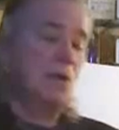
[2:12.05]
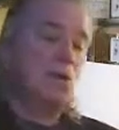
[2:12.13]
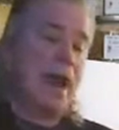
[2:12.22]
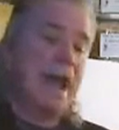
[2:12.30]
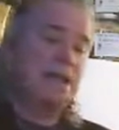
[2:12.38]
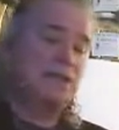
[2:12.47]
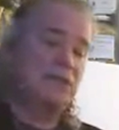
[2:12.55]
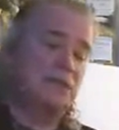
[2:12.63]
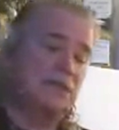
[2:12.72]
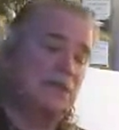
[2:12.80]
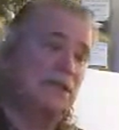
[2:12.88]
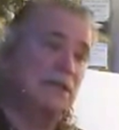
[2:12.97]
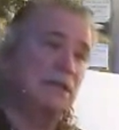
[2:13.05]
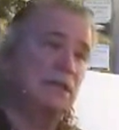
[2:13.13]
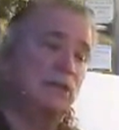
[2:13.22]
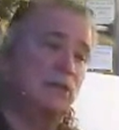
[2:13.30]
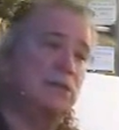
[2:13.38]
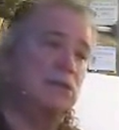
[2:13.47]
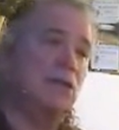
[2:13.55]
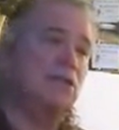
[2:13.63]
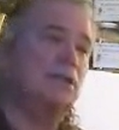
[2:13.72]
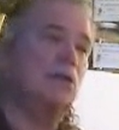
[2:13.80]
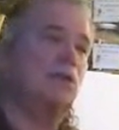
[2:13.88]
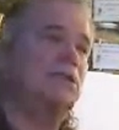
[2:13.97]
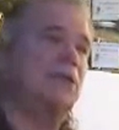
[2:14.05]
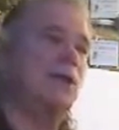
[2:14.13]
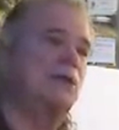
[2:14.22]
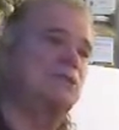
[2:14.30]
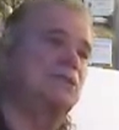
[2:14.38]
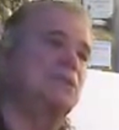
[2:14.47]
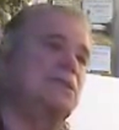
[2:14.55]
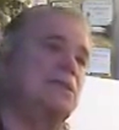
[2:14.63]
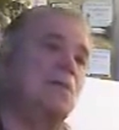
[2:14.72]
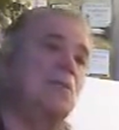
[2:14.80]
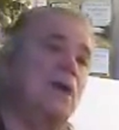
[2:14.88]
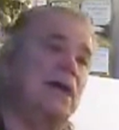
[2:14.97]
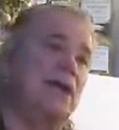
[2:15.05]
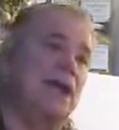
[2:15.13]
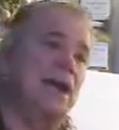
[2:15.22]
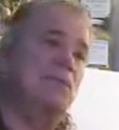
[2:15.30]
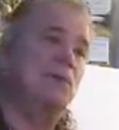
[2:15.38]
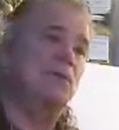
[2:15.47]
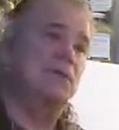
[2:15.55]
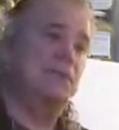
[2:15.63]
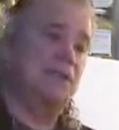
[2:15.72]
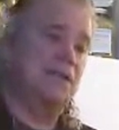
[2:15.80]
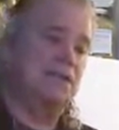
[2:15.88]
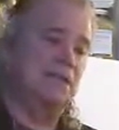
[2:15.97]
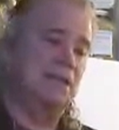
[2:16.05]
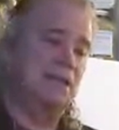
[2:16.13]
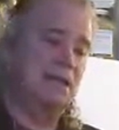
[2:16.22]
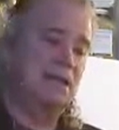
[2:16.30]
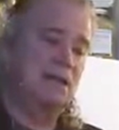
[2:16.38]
we're actually criticizing ourselves in some way, and we're criticizing